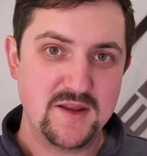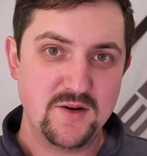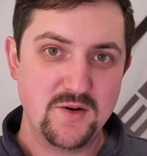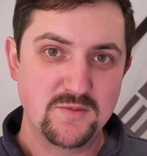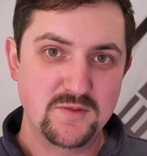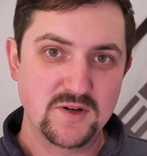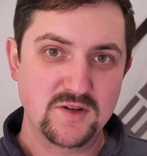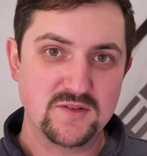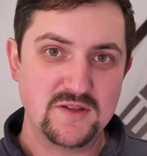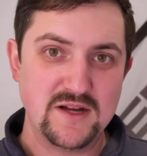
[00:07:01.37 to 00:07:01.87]

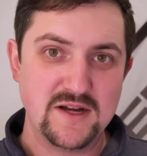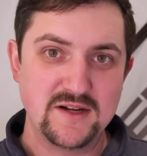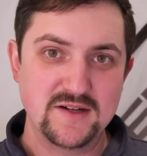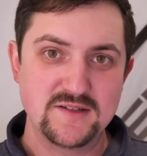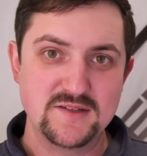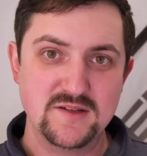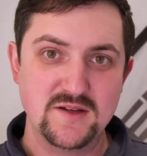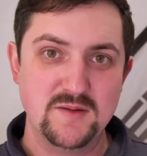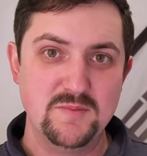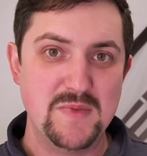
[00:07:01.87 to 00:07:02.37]
overclock
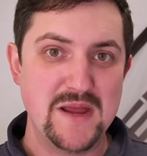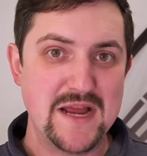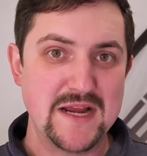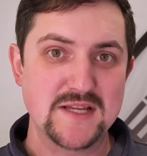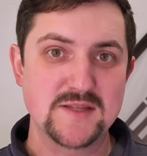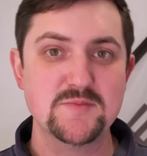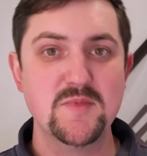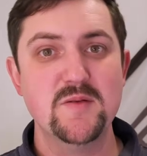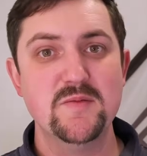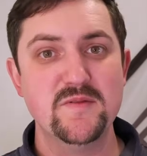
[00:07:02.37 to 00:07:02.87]
to a
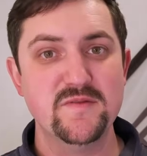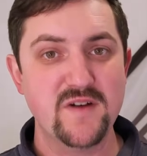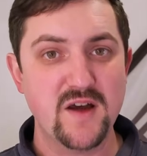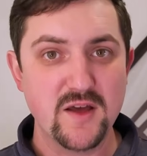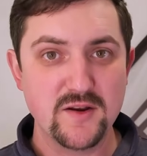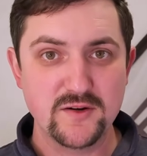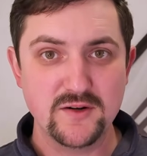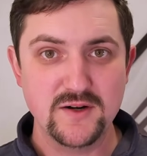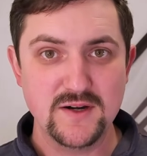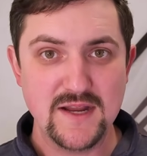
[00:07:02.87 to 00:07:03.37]
maximum of
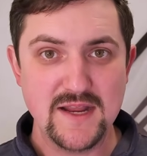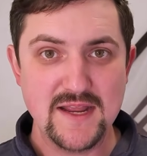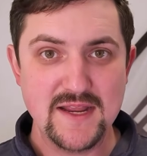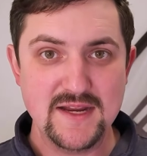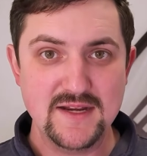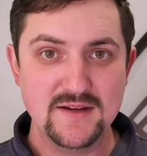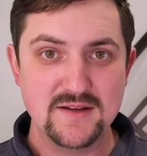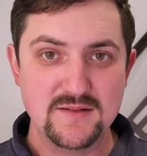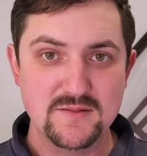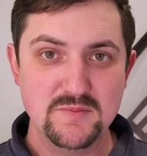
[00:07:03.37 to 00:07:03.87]

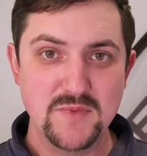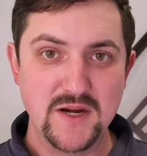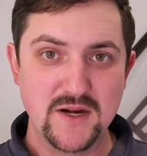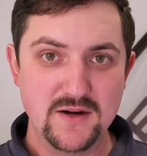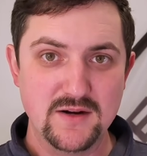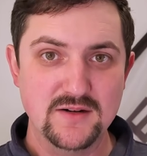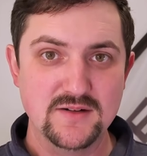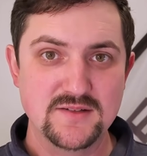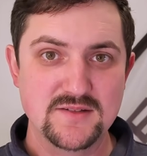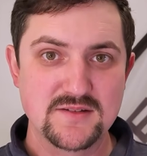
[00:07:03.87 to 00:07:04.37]
108
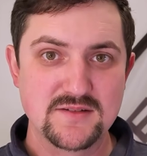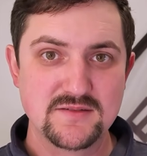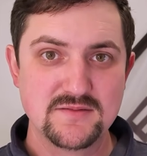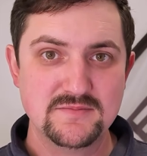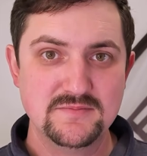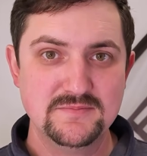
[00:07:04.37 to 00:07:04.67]
megahertz.